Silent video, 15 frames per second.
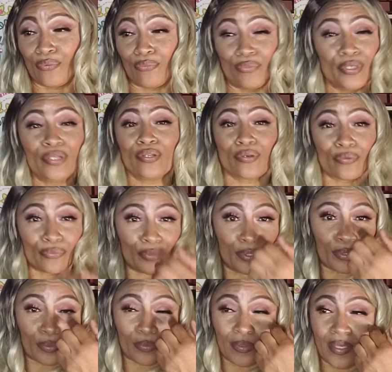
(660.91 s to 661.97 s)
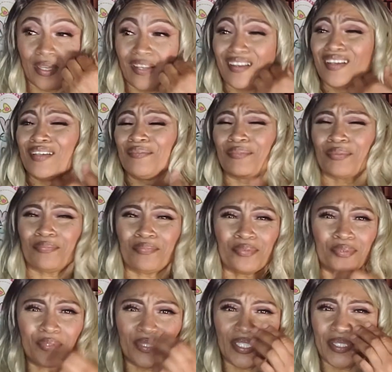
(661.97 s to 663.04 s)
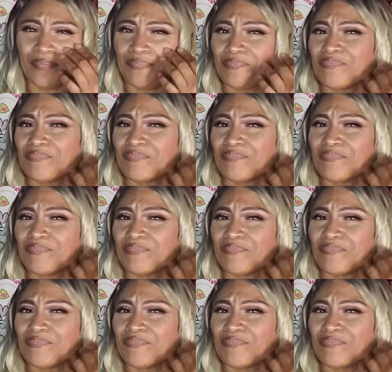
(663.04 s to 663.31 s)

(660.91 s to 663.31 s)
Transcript: We don't know. But boy,